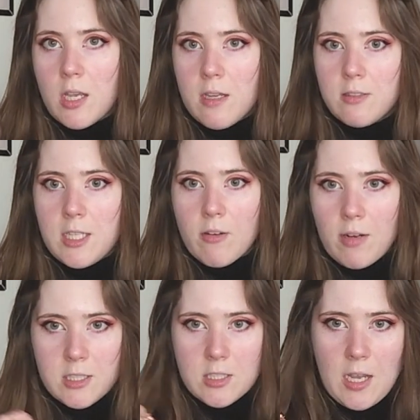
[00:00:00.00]
and dare
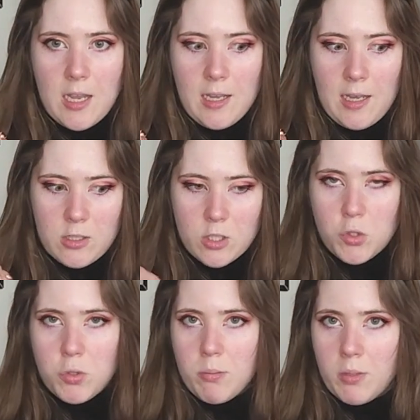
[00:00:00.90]
I say,
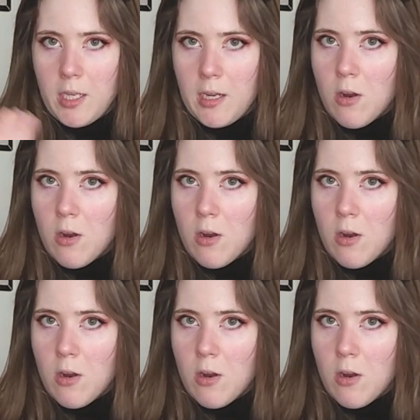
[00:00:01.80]
extremely